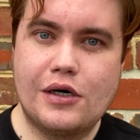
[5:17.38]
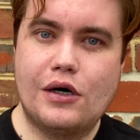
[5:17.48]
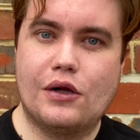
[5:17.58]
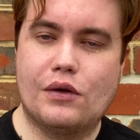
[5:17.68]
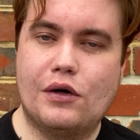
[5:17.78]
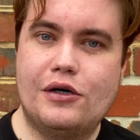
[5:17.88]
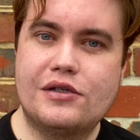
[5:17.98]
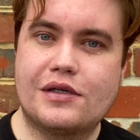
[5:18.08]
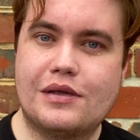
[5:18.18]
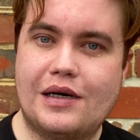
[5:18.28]
Learn to
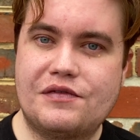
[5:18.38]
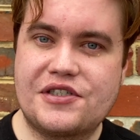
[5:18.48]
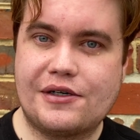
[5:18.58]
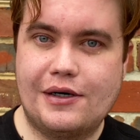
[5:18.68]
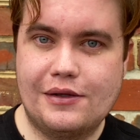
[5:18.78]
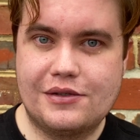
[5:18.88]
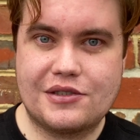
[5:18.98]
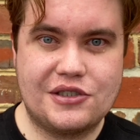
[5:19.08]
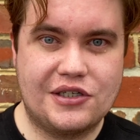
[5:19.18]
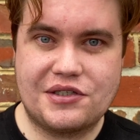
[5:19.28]
love silence
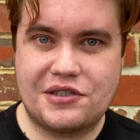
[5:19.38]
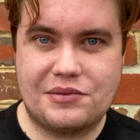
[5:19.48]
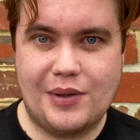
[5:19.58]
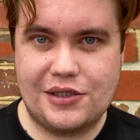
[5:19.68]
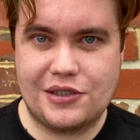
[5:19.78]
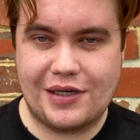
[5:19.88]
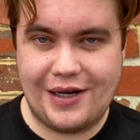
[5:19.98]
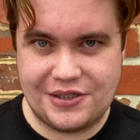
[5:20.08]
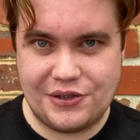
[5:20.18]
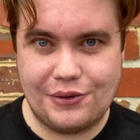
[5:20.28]
just as much
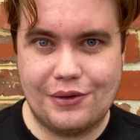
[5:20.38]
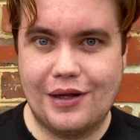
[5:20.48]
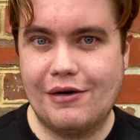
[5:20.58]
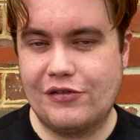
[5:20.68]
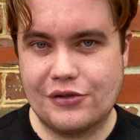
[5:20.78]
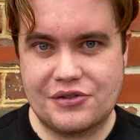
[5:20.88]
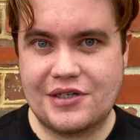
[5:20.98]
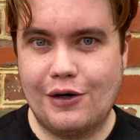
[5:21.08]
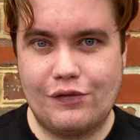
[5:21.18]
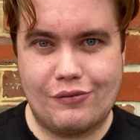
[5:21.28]
as you love
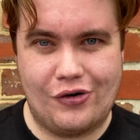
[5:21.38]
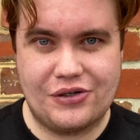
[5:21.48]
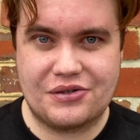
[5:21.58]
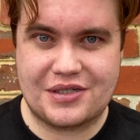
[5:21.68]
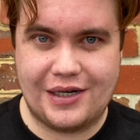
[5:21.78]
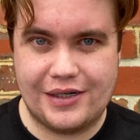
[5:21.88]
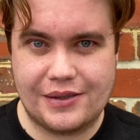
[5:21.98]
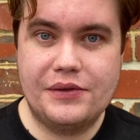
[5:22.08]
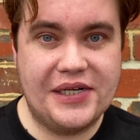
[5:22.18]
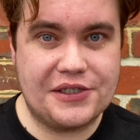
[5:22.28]
yourself and what you're saying.
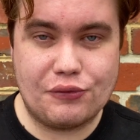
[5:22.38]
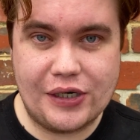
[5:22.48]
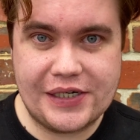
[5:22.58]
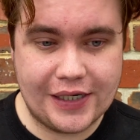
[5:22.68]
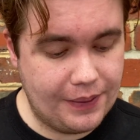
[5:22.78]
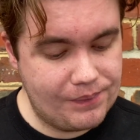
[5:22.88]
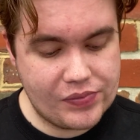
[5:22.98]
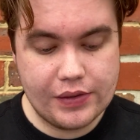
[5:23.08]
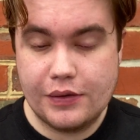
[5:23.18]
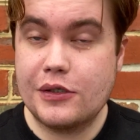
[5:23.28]
Now to recap,
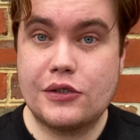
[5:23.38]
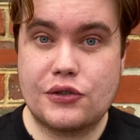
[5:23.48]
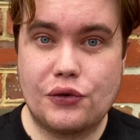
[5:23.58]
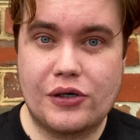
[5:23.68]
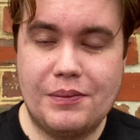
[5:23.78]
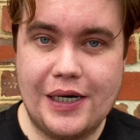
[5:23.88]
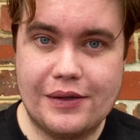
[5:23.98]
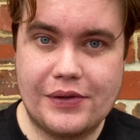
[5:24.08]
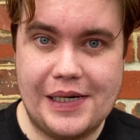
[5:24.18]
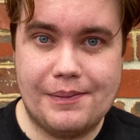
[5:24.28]
talk about
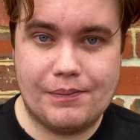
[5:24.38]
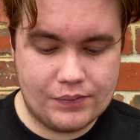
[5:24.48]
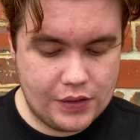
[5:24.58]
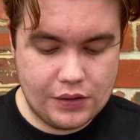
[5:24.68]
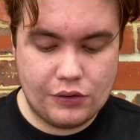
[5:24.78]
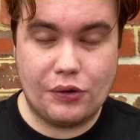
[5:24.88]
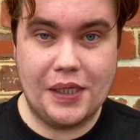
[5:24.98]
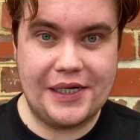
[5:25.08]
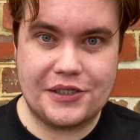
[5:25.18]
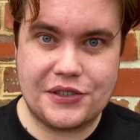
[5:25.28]
them,
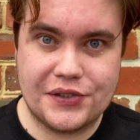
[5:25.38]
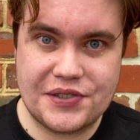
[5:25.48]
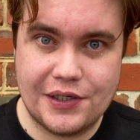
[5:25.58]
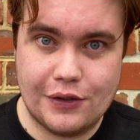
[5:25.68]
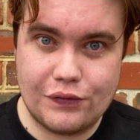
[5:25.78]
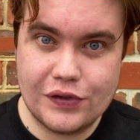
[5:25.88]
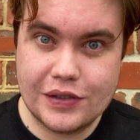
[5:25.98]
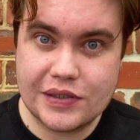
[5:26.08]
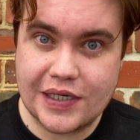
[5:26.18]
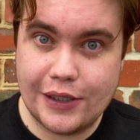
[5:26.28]
relate it to yourself,
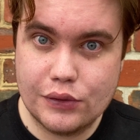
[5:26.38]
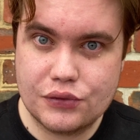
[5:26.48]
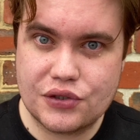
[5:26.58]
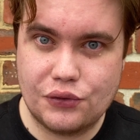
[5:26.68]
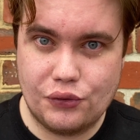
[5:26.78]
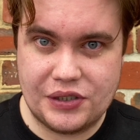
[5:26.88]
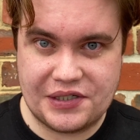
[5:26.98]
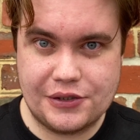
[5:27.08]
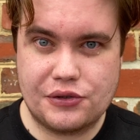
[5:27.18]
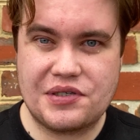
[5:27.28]
tell stories,
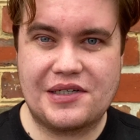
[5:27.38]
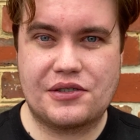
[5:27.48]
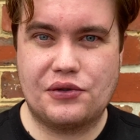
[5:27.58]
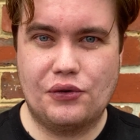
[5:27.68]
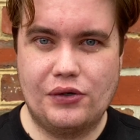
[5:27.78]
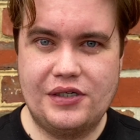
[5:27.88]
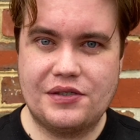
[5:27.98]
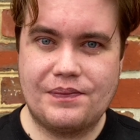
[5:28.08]
interesting stories,